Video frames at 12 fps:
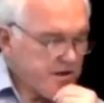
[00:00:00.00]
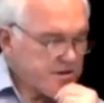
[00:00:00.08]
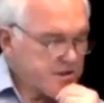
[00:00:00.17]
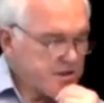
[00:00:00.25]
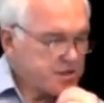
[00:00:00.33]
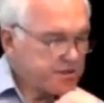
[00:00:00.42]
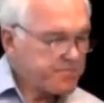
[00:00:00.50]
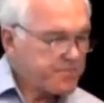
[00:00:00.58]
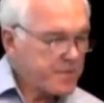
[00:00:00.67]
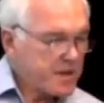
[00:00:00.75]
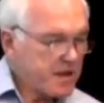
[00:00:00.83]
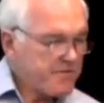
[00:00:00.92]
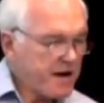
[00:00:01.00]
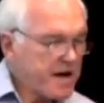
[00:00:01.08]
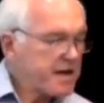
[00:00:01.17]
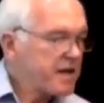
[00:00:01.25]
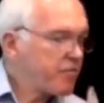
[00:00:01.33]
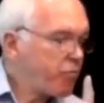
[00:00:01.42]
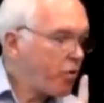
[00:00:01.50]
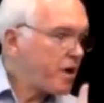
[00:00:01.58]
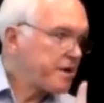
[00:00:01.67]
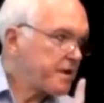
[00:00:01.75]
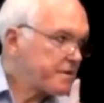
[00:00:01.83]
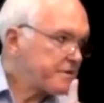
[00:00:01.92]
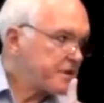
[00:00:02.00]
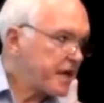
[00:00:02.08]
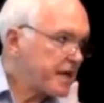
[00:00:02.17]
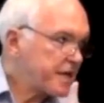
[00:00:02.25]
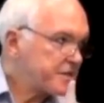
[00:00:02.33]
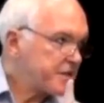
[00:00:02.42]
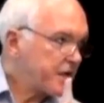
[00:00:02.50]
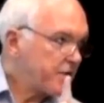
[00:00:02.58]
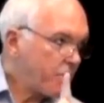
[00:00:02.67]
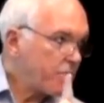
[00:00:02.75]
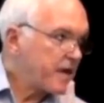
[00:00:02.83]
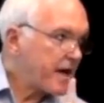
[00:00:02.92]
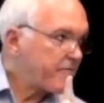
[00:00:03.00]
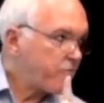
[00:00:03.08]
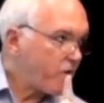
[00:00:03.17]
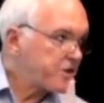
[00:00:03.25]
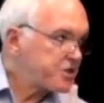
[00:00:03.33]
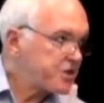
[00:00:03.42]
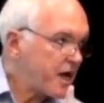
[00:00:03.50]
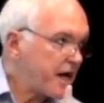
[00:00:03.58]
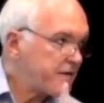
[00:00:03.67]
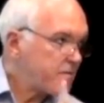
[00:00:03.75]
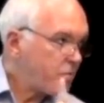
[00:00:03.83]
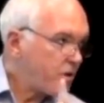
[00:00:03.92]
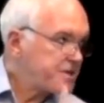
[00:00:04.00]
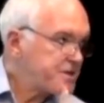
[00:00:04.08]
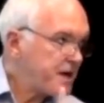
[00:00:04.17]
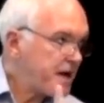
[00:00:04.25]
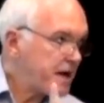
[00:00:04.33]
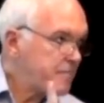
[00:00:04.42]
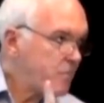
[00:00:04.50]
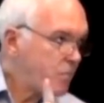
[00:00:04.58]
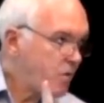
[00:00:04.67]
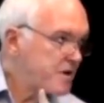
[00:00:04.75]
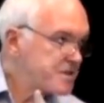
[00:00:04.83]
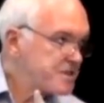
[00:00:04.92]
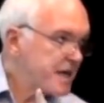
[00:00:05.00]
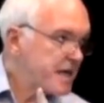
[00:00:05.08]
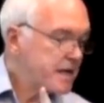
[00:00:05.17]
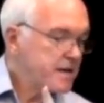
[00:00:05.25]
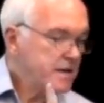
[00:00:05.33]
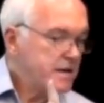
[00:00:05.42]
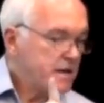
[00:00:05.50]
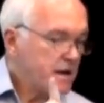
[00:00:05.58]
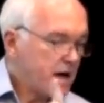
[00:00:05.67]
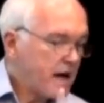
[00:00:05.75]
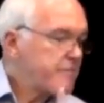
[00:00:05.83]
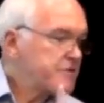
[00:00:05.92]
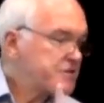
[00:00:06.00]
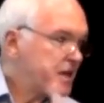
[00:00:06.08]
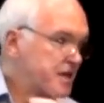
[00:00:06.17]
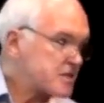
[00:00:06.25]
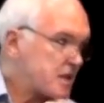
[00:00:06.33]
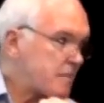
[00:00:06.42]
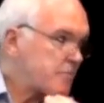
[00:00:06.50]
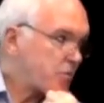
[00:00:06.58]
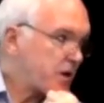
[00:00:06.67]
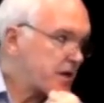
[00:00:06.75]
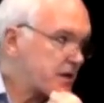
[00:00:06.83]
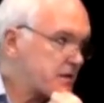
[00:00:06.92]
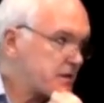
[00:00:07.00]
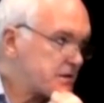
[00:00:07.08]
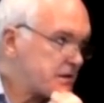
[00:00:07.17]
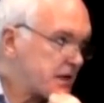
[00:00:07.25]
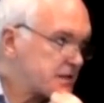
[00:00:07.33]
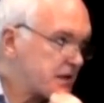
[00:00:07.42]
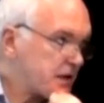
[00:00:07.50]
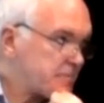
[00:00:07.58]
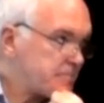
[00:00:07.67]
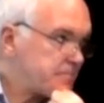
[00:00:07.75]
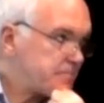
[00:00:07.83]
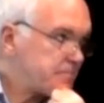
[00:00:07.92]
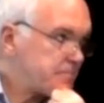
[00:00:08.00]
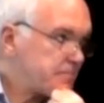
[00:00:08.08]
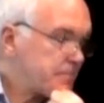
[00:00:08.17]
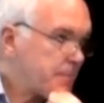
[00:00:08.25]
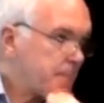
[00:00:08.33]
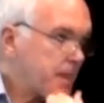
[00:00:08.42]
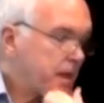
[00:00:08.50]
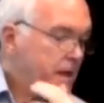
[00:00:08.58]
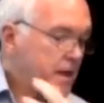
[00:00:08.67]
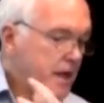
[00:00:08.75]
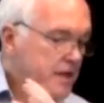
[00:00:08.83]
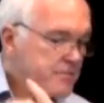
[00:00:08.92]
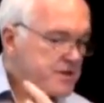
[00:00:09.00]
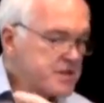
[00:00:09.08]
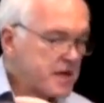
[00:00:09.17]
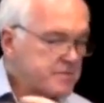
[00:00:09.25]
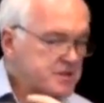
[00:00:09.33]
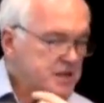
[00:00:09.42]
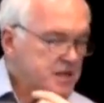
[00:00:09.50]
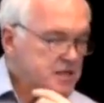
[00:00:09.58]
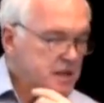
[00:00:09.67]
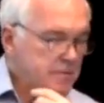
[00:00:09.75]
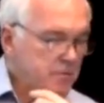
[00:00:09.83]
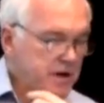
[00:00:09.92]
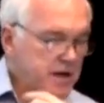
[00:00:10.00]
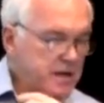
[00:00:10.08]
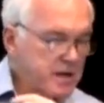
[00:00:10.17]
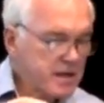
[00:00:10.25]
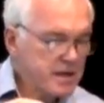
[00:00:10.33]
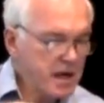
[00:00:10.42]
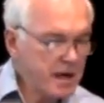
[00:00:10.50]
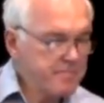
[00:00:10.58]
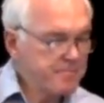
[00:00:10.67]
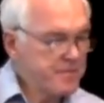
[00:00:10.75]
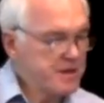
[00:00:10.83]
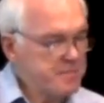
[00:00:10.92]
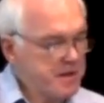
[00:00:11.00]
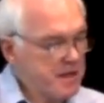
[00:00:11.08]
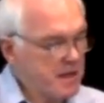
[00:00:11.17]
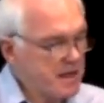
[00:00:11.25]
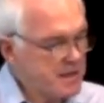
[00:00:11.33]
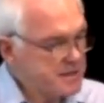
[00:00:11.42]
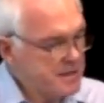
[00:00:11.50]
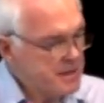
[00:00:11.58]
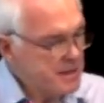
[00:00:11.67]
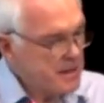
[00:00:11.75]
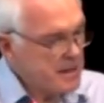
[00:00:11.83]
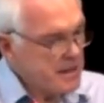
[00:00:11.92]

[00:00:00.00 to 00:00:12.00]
it in translation. If I had to give one site and say you only have one shot, one time, one site, I would say IslamAwakened.com. And the reason I would say IslamAwakened.com is because